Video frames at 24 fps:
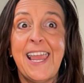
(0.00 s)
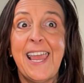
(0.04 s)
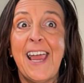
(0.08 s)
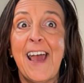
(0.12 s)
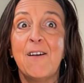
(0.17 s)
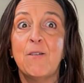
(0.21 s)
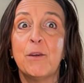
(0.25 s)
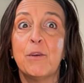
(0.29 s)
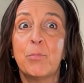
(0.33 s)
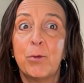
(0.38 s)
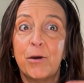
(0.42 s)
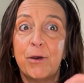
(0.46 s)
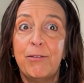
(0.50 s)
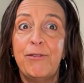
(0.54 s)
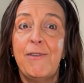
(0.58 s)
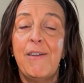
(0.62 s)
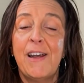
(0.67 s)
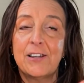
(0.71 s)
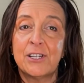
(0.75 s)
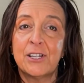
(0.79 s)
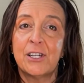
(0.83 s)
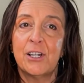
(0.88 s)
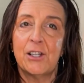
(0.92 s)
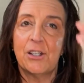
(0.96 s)
have a
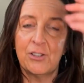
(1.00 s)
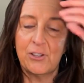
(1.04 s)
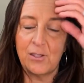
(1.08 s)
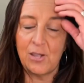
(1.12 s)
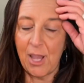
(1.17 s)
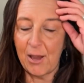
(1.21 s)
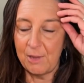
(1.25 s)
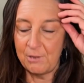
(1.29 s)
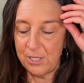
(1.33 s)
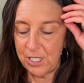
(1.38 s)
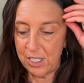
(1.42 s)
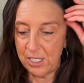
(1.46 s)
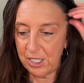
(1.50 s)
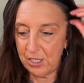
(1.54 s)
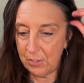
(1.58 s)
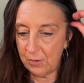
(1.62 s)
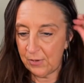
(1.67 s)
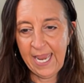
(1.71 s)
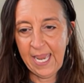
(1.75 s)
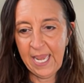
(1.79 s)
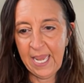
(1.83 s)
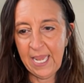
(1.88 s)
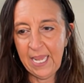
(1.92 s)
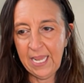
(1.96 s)
professional job to do,
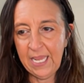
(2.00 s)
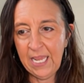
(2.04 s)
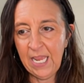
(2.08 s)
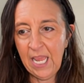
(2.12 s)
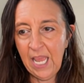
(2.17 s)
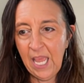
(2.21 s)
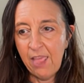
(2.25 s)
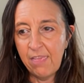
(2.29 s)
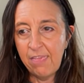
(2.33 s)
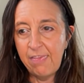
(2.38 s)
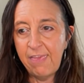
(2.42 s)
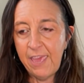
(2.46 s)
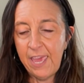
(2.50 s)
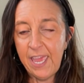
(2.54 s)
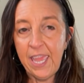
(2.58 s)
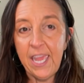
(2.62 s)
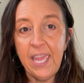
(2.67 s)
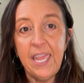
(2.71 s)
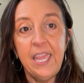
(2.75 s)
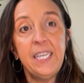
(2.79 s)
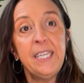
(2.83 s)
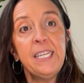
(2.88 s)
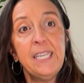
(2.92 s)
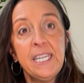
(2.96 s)
and
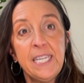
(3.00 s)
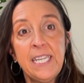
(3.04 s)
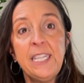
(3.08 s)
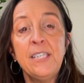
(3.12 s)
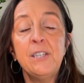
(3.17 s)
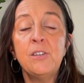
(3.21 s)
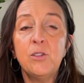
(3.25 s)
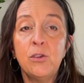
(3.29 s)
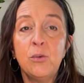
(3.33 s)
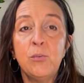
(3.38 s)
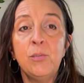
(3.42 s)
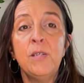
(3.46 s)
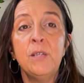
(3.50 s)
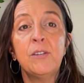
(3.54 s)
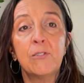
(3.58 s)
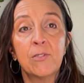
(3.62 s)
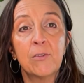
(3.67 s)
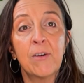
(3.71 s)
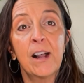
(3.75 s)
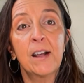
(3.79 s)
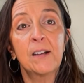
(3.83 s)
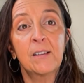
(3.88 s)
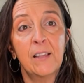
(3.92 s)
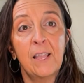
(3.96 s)
they need to be
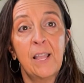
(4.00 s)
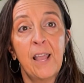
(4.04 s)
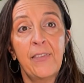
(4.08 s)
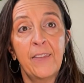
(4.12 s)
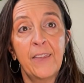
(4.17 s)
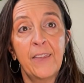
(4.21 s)
directly on the